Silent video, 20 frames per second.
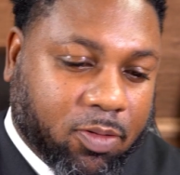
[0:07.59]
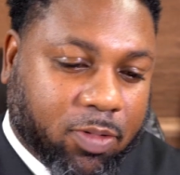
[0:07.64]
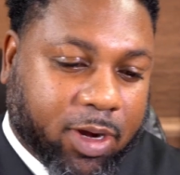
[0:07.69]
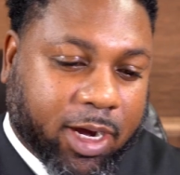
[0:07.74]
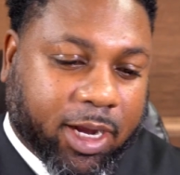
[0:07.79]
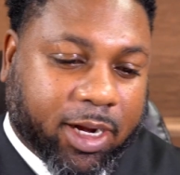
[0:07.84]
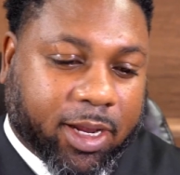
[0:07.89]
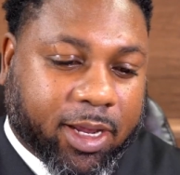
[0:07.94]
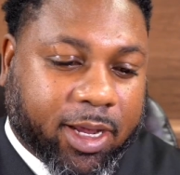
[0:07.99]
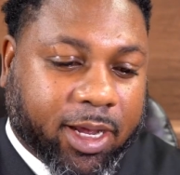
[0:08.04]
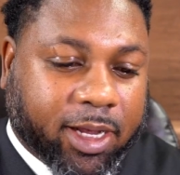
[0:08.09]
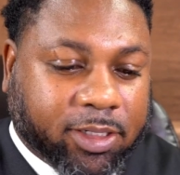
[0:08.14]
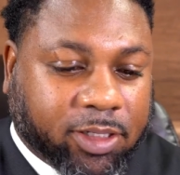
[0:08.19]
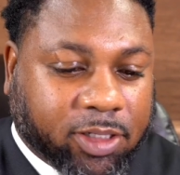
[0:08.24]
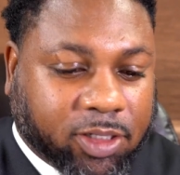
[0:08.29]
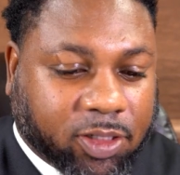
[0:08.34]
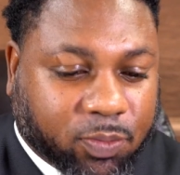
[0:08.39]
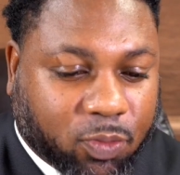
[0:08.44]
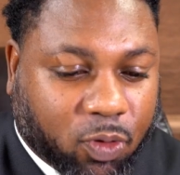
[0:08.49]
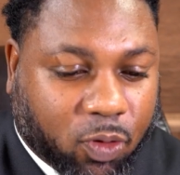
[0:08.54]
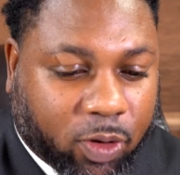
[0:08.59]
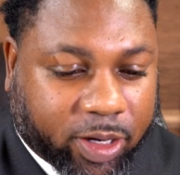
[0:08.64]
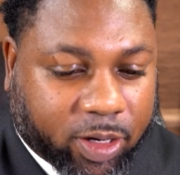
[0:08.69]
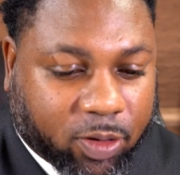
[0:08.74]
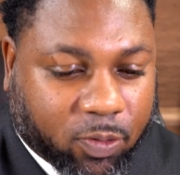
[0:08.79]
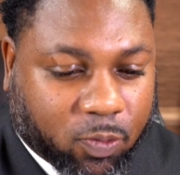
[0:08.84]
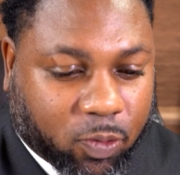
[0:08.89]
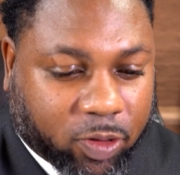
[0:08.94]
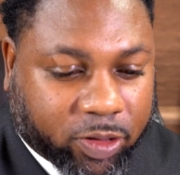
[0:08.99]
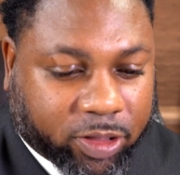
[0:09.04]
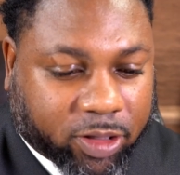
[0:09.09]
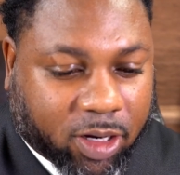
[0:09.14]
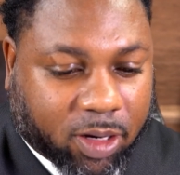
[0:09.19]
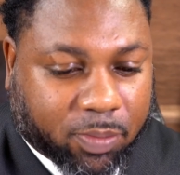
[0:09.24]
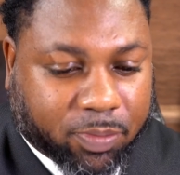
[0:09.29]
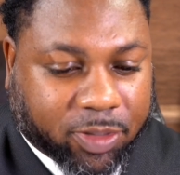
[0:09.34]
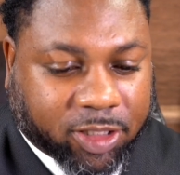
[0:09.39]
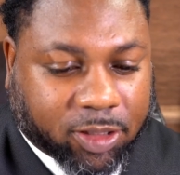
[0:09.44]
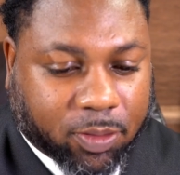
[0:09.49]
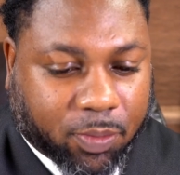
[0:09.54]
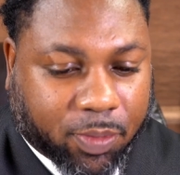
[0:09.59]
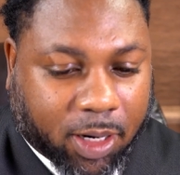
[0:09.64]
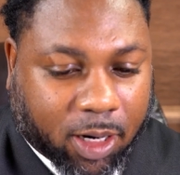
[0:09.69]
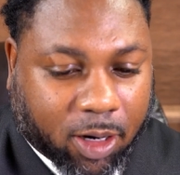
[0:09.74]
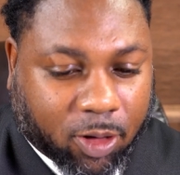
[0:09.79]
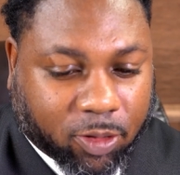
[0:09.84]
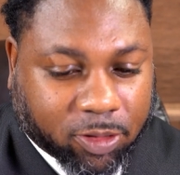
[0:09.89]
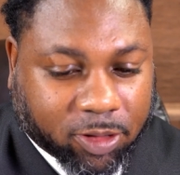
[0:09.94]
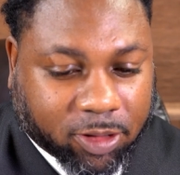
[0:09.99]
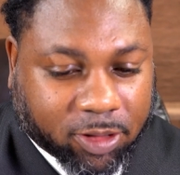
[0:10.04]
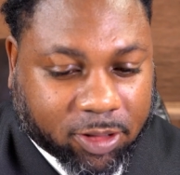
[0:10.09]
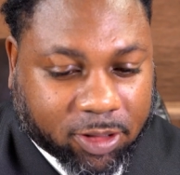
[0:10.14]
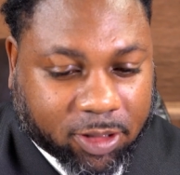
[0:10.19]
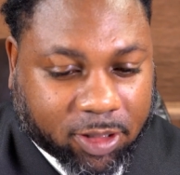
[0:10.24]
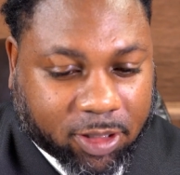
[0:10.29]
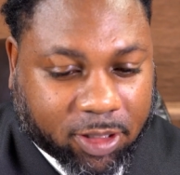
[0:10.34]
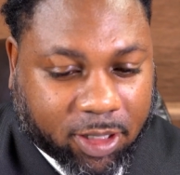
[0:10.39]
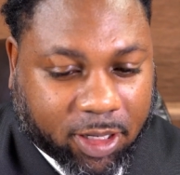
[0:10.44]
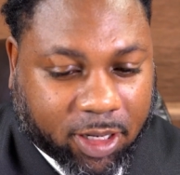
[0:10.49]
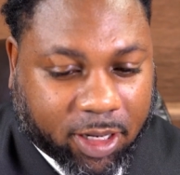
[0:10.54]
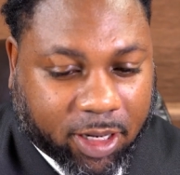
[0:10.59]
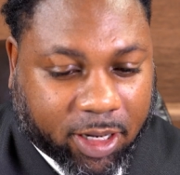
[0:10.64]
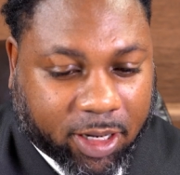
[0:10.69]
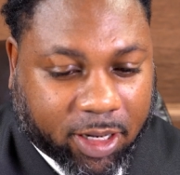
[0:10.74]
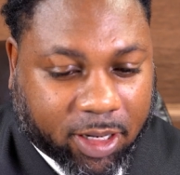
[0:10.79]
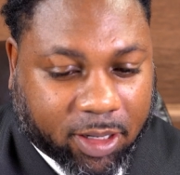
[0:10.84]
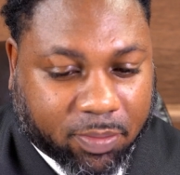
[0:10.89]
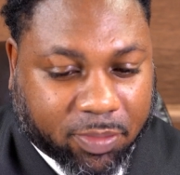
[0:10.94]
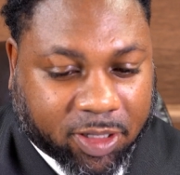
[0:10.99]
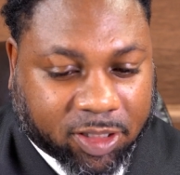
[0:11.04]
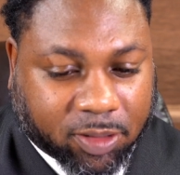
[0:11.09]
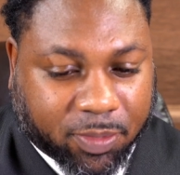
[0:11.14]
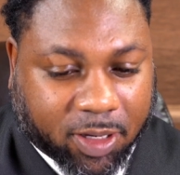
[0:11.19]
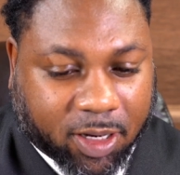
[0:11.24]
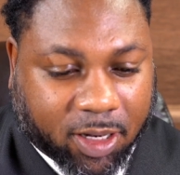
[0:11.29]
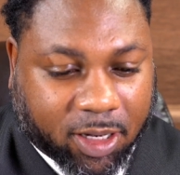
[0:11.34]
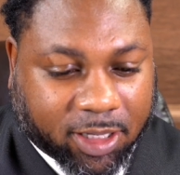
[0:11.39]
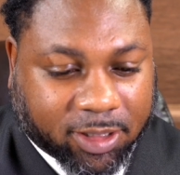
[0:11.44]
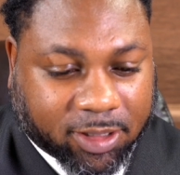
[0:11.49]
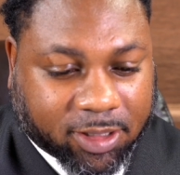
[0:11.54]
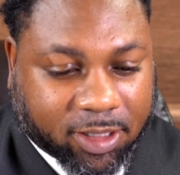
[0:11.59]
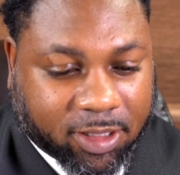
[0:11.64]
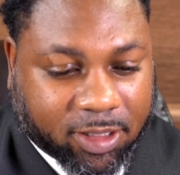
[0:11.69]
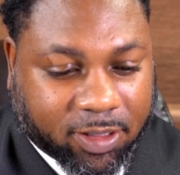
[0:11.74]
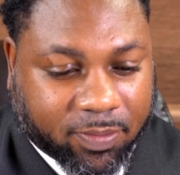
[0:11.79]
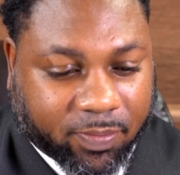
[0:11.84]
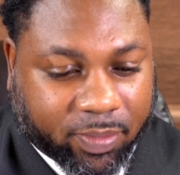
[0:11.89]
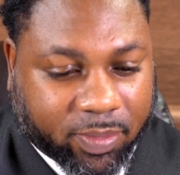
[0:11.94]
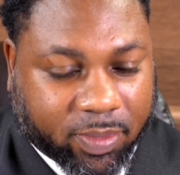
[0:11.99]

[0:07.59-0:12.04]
We got a case this morning with Mr. Bowers and Ms. McCluskey.